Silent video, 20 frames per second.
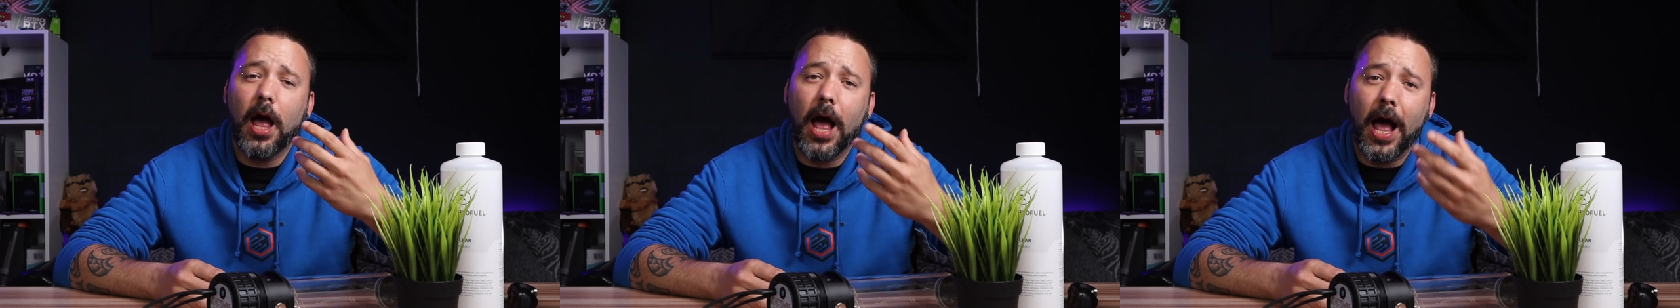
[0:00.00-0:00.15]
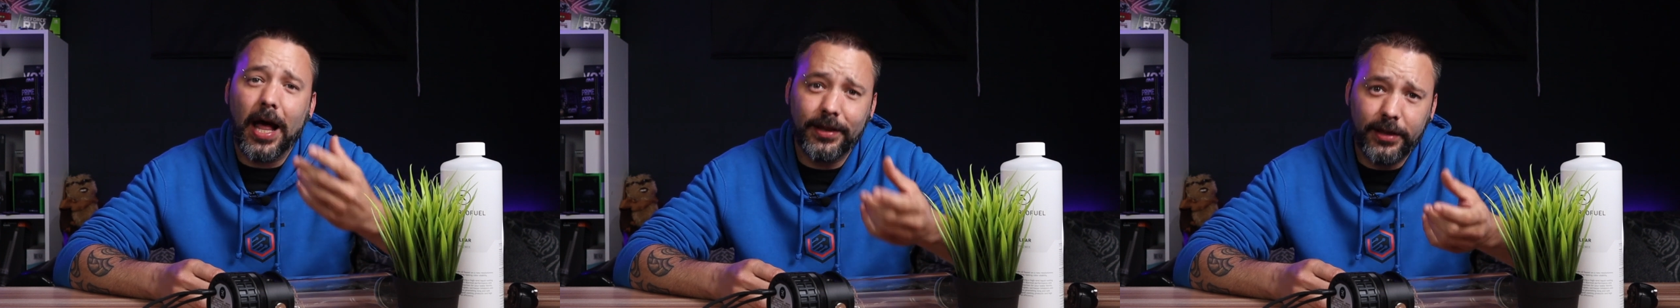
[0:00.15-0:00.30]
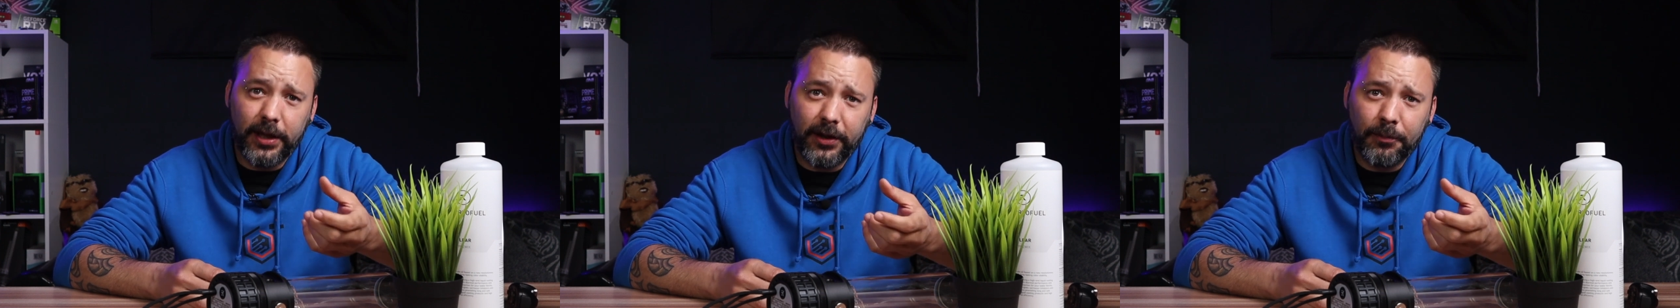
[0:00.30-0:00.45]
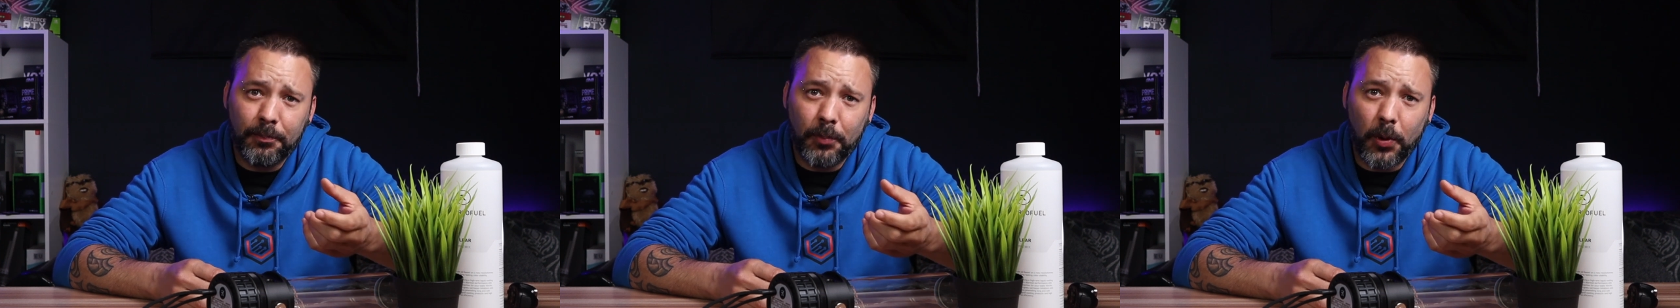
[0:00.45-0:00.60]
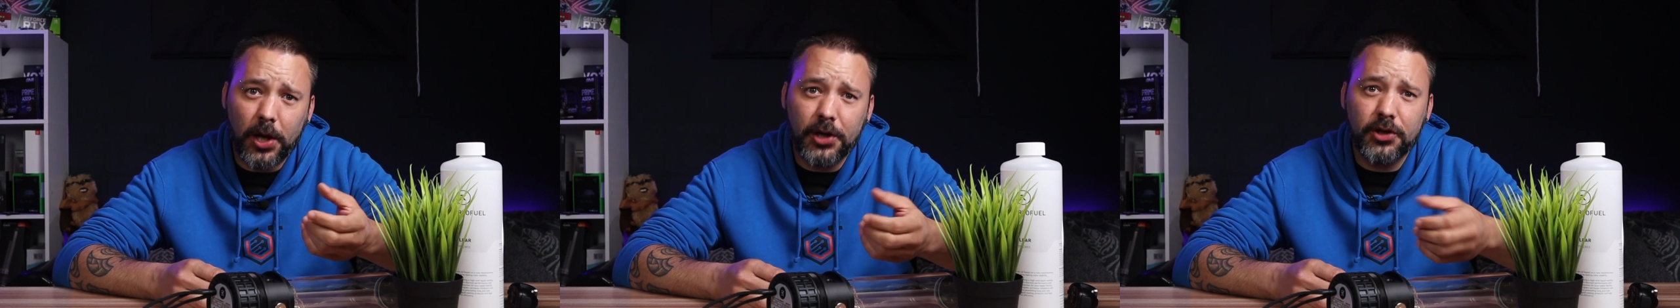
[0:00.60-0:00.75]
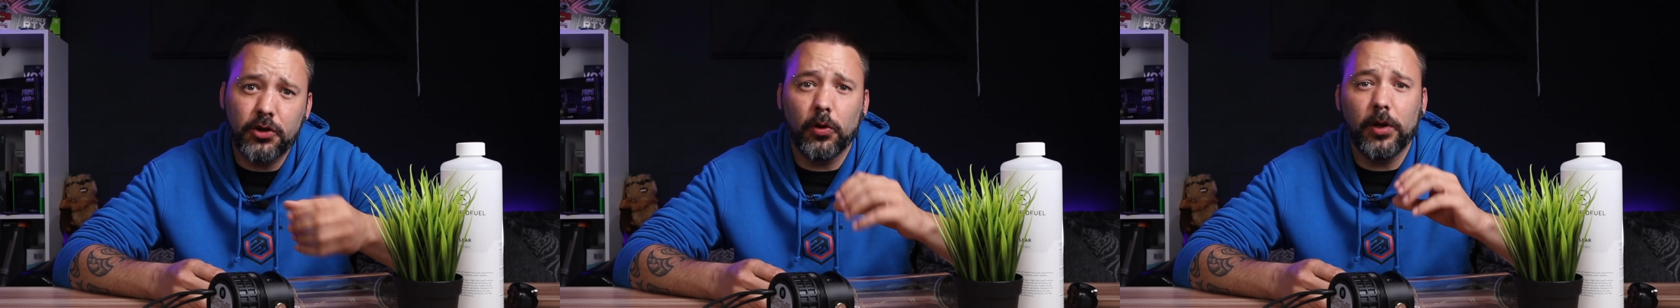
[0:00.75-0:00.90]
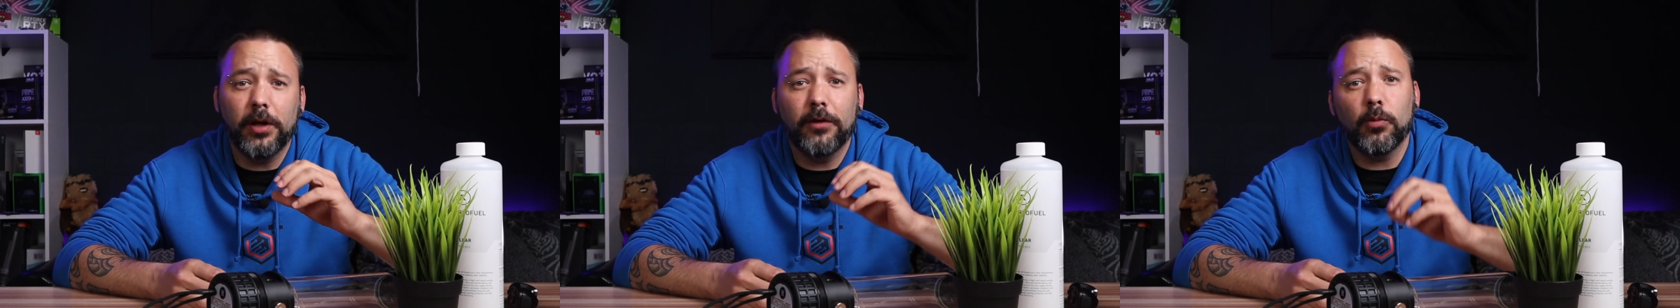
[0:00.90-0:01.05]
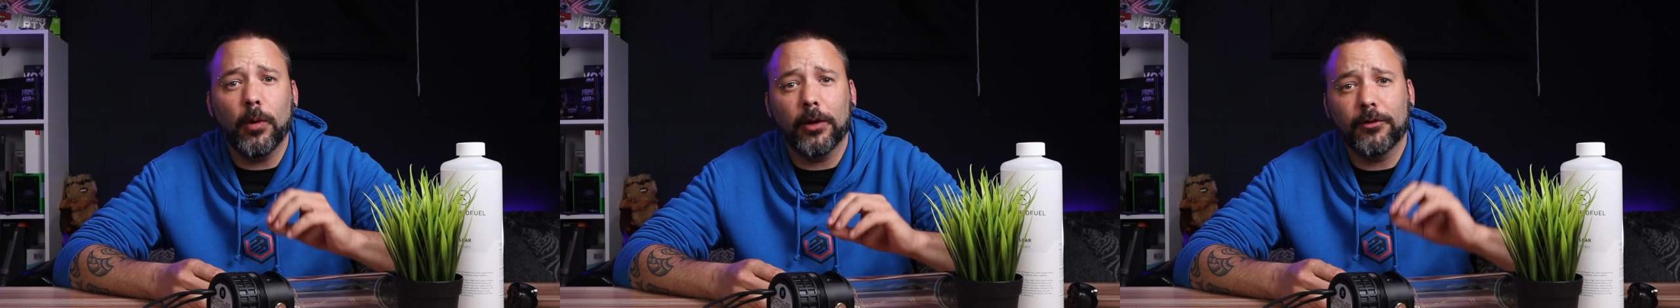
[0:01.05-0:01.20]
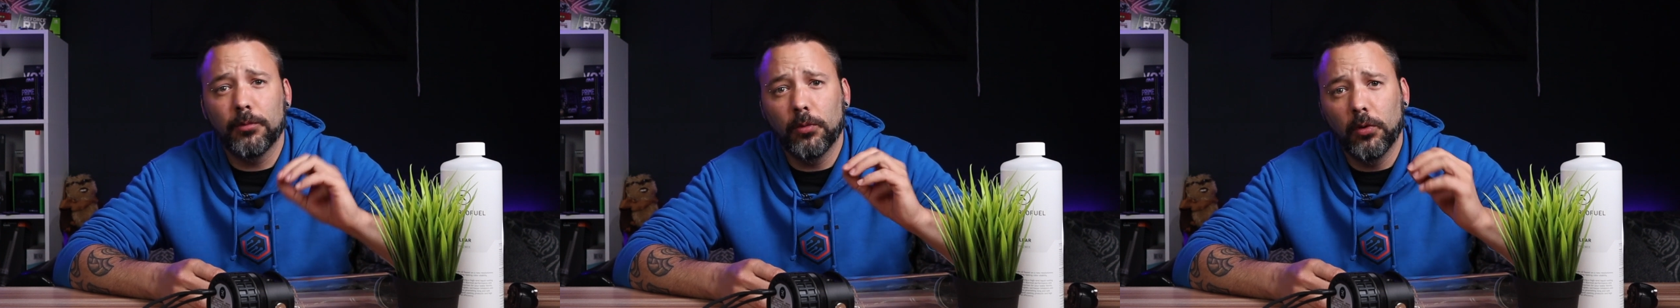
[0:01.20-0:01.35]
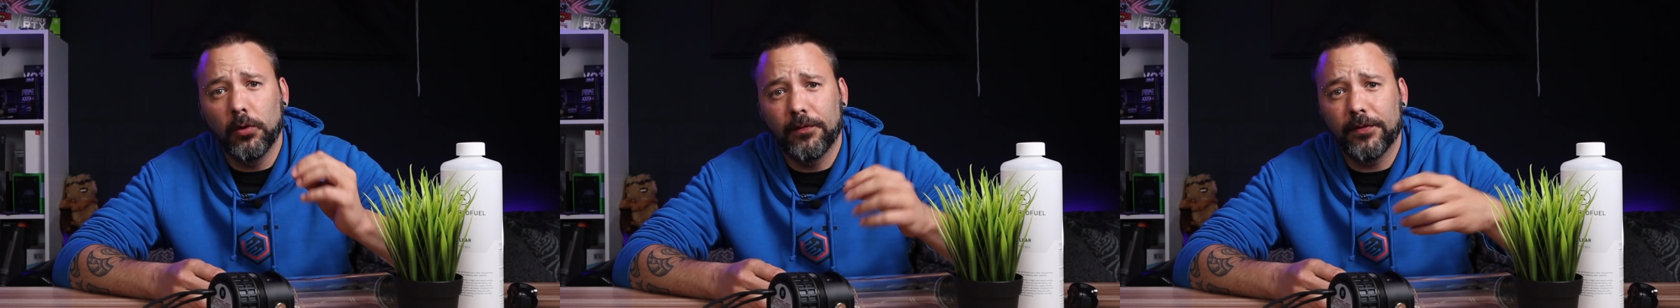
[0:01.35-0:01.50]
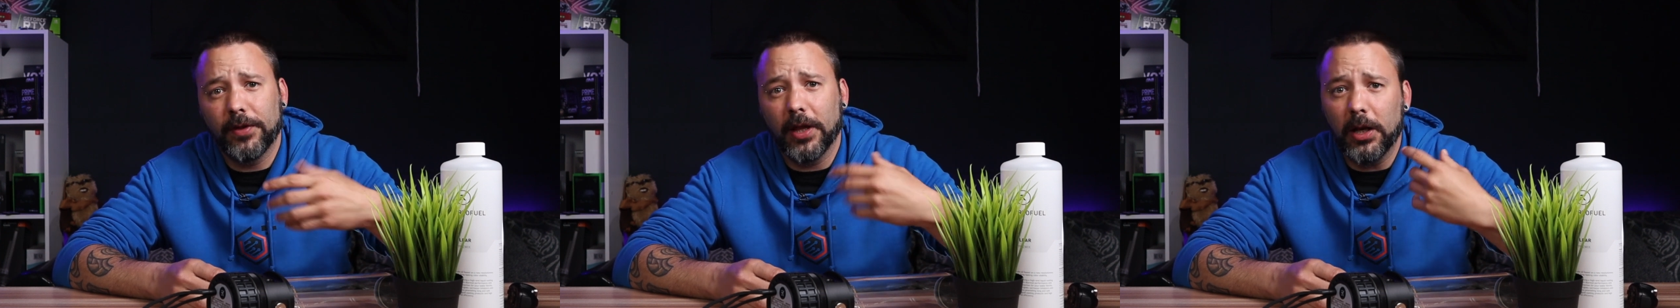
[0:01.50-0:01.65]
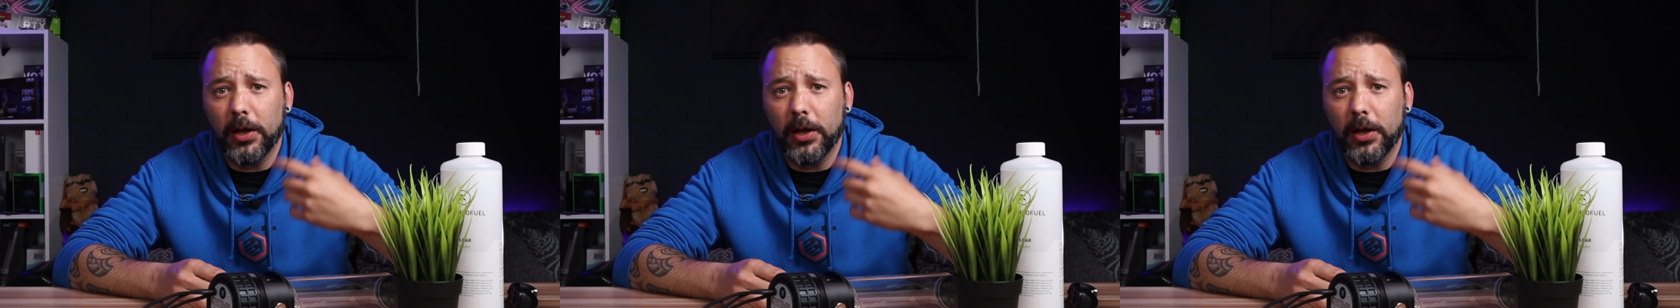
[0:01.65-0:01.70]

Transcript: and this pressure is what moves the